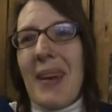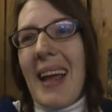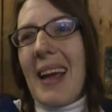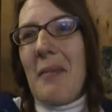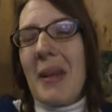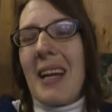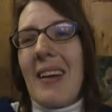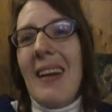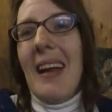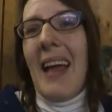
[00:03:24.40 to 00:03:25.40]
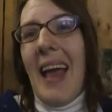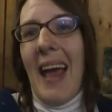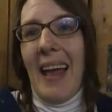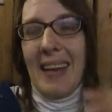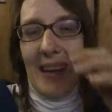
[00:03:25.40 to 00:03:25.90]
when I come here.
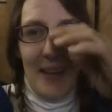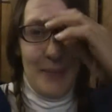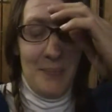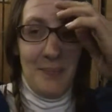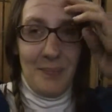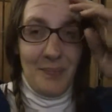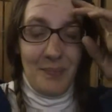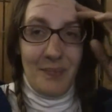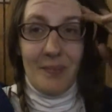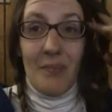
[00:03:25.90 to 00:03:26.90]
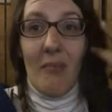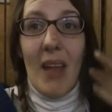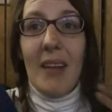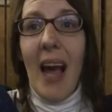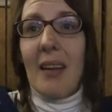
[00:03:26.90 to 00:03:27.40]
And
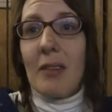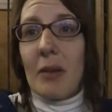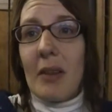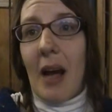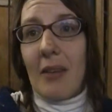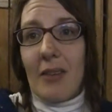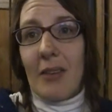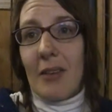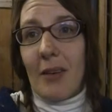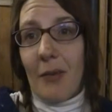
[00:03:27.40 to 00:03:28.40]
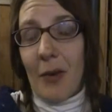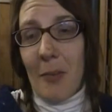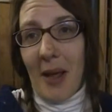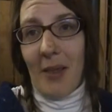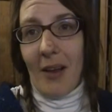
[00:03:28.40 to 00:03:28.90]
so that was just a few
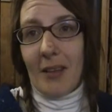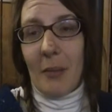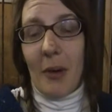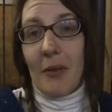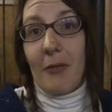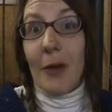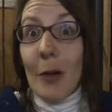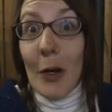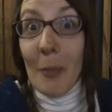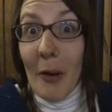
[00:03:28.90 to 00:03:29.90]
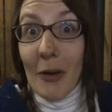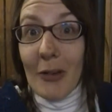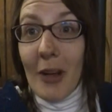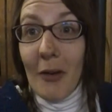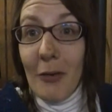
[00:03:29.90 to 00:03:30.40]
of my thoughts about feel good about
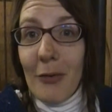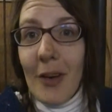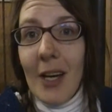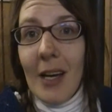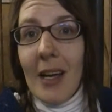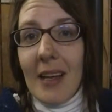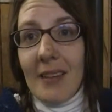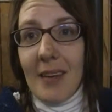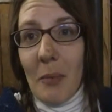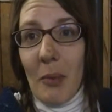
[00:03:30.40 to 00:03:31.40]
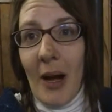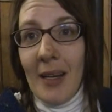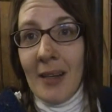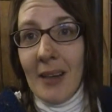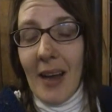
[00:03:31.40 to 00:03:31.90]
yourself is step
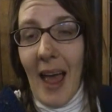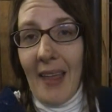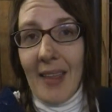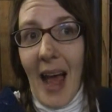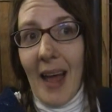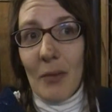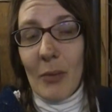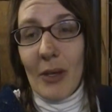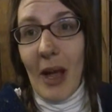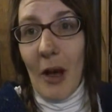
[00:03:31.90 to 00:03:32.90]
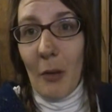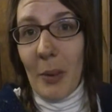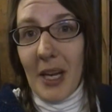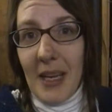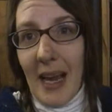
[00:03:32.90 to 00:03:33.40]
one. And that will
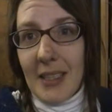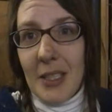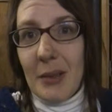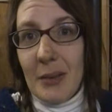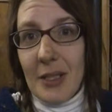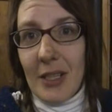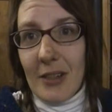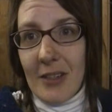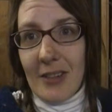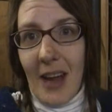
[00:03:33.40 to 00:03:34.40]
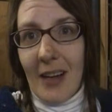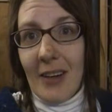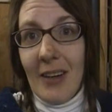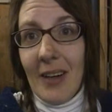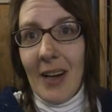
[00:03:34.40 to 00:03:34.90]
help connect you to your
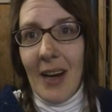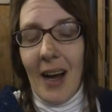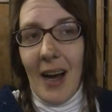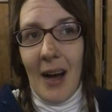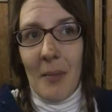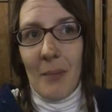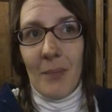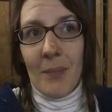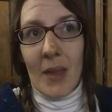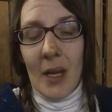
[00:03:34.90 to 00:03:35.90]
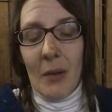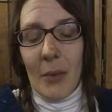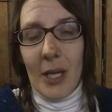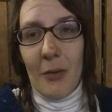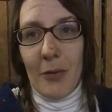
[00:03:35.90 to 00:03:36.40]
desire.
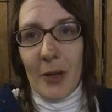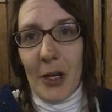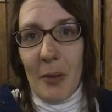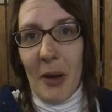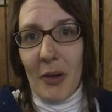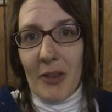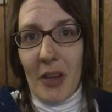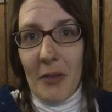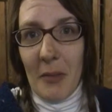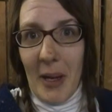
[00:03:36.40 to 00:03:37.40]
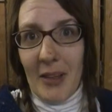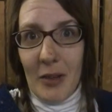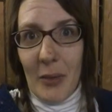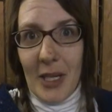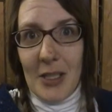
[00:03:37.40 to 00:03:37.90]
When you feel good about yourself, it
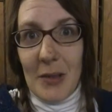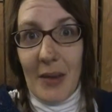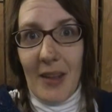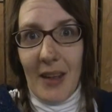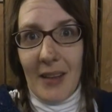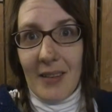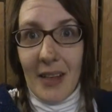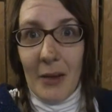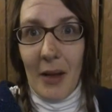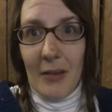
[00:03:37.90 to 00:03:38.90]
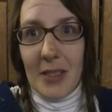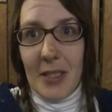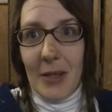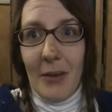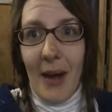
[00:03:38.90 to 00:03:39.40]
makes you want to do the things that you love
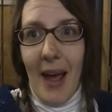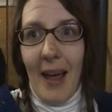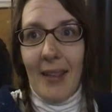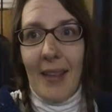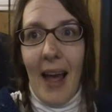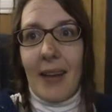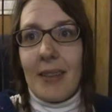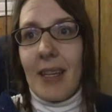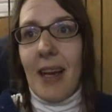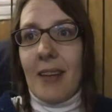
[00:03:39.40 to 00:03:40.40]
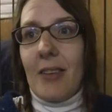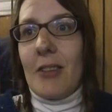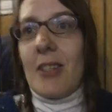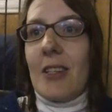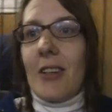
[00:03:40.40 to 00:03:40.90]
to do, and that connects
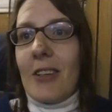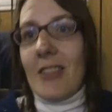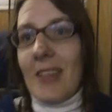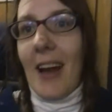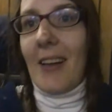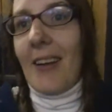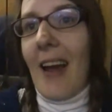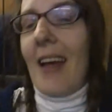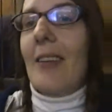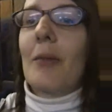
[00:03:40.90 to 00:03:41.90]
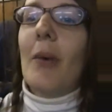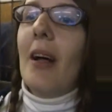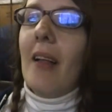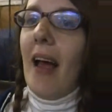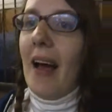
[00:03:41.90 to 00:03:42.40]
you to your desire, as
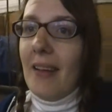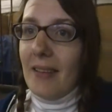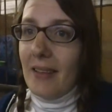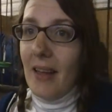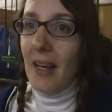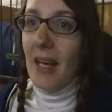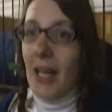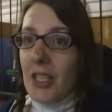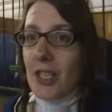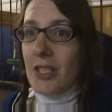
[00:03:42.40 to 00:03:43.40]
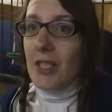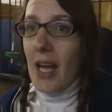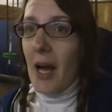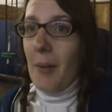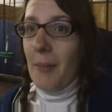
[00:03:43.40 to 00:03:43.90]
well as
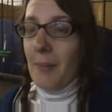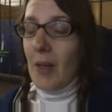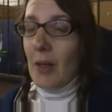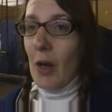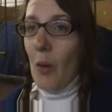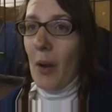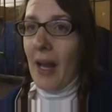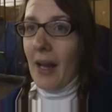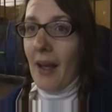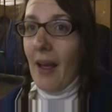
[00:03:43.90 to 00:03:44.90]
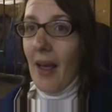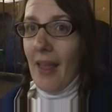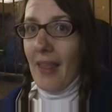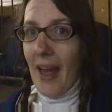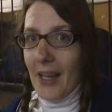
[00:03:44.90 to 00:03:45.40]
just knowing
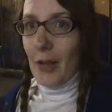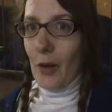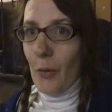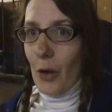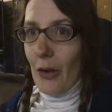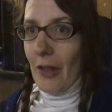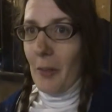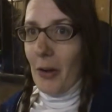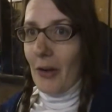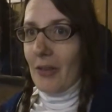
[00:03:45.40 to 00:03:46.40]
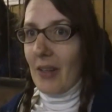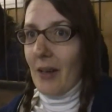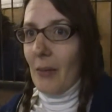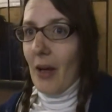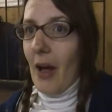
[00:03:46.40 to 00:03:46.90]
that you're a worthy
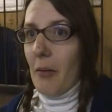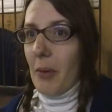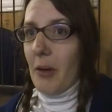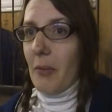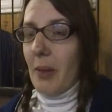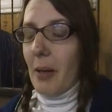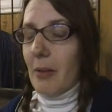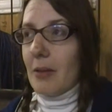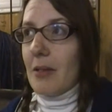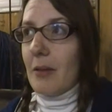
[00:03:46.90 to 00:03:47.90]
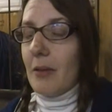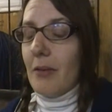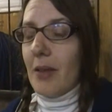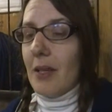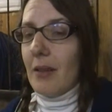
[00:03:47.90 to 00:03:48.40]
person will help you be able to
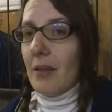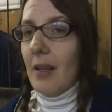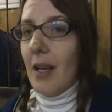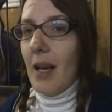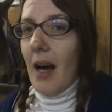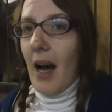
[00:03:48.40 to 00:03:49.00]
feel